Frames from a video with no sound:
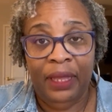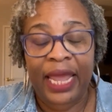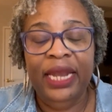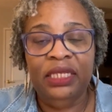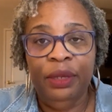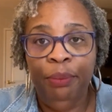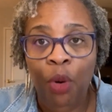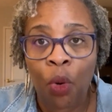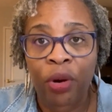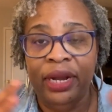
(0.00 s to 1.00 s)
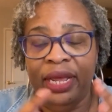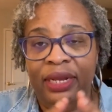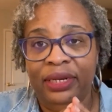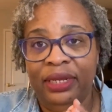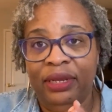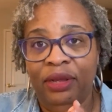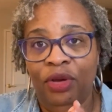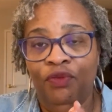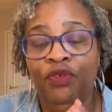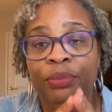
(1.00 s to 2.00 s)
It is important
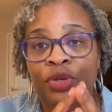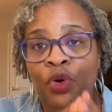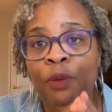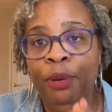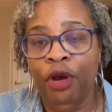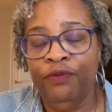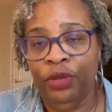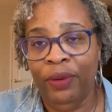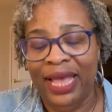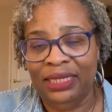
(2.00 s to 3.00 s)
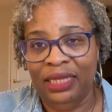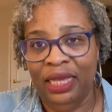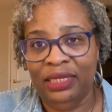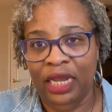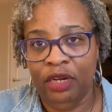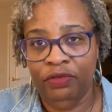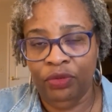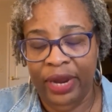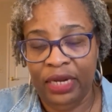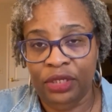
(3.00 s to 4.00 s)
from your purview as the executive
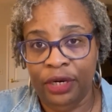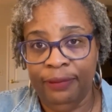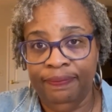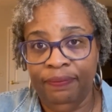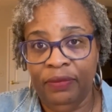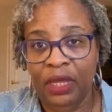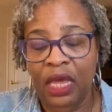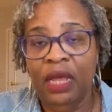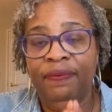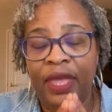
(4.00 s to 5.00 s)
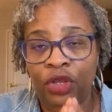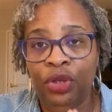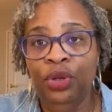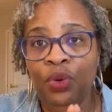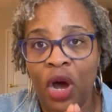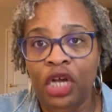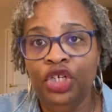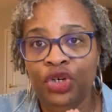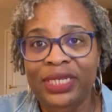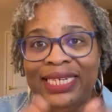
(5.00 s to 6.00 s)
director that you
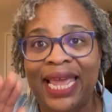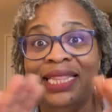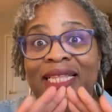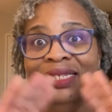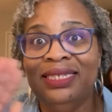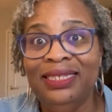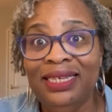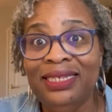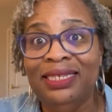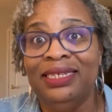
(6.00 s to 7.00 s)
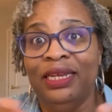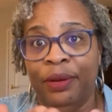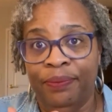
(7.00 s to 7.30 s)
understand the system